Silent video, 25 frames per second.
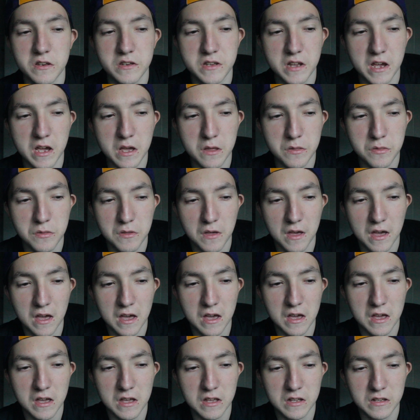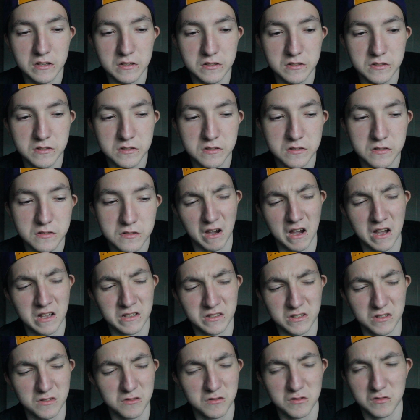death as,
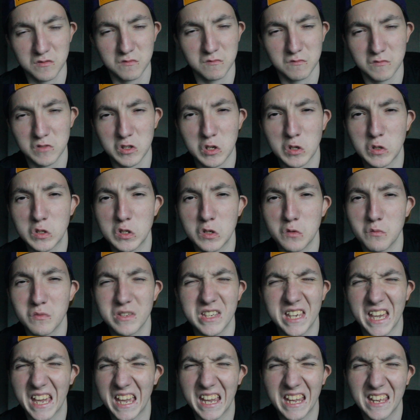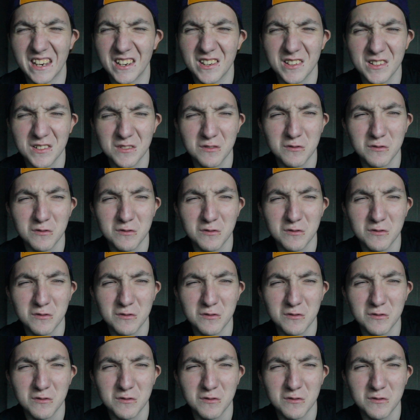as a YouTube gain,